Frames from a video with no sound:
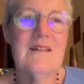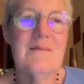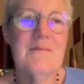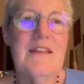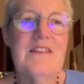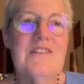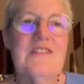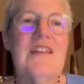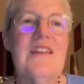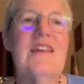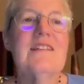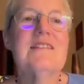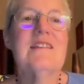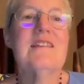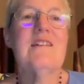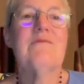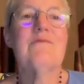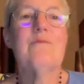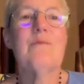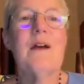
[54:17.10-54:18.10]
May Chance
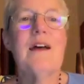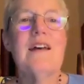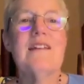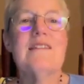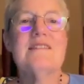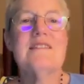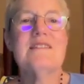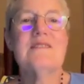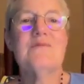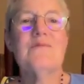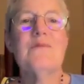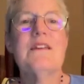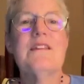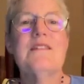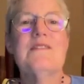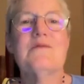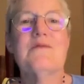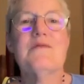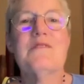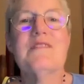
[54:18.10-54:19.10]
have rest,
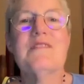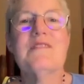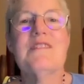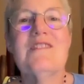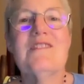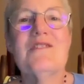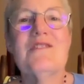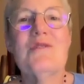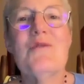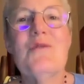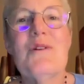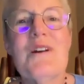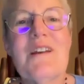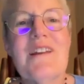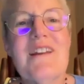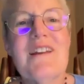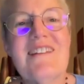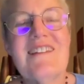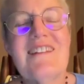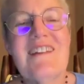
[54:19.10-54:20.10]
resource, and
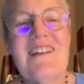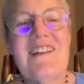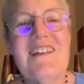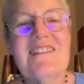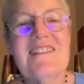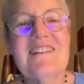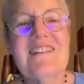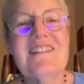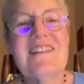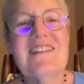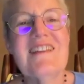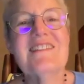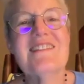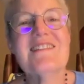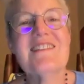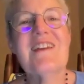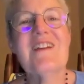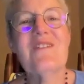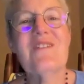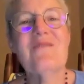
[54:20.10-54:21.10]
joy as he takes
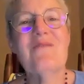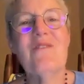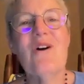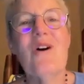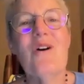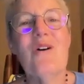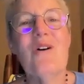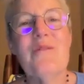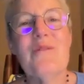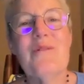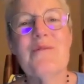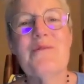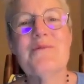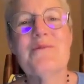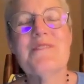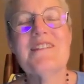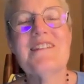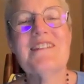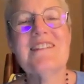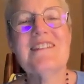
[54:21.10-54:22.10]
care of all
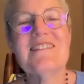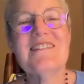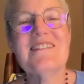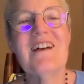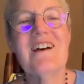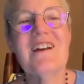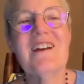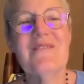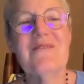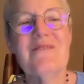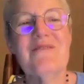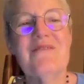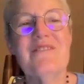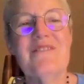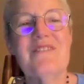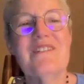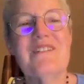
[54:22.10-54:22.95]
those in his life.